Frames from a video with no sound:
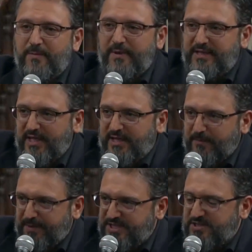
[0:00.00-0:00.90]
he may take a
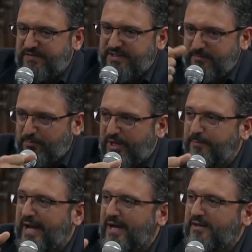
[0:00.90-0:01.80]
piece of it and
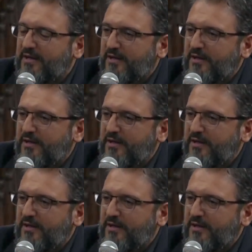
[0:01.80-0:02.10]
bring back